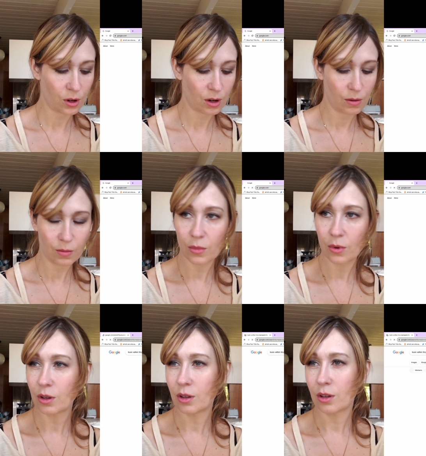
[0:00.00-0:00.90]

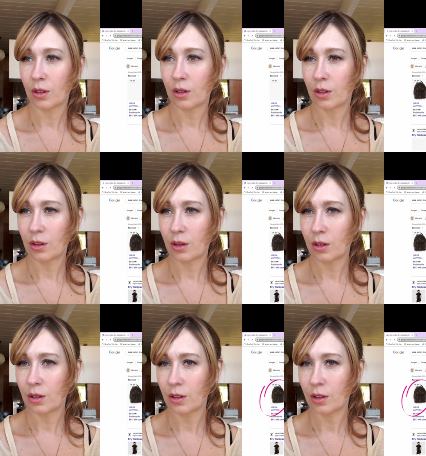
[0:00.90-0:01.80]

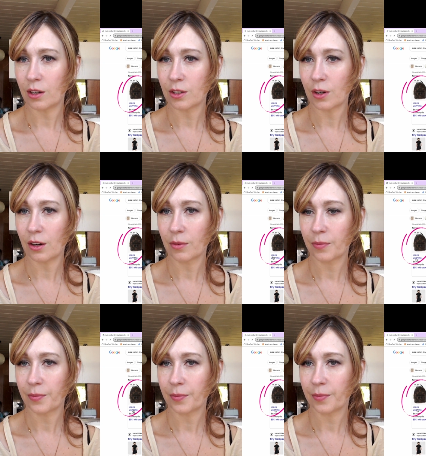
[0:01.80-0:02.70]

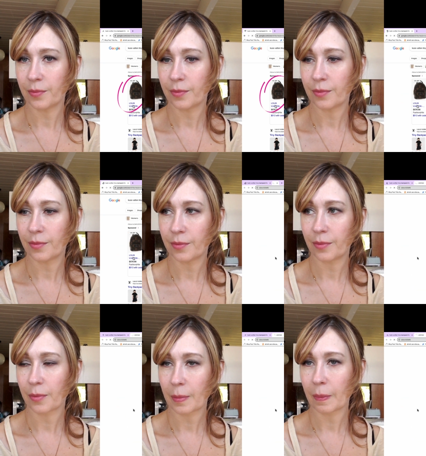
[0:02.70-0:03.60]

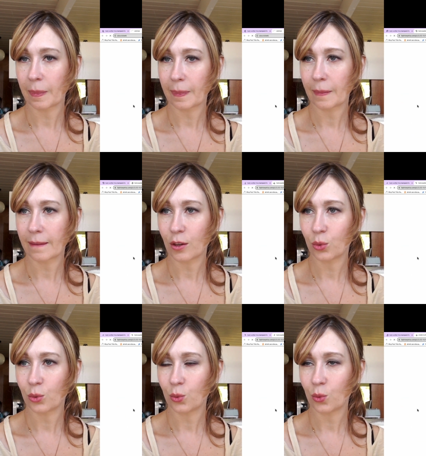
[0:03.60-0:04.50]

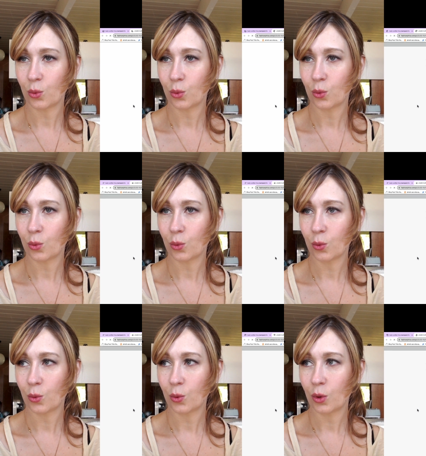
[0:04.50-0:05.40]
(no one is talking)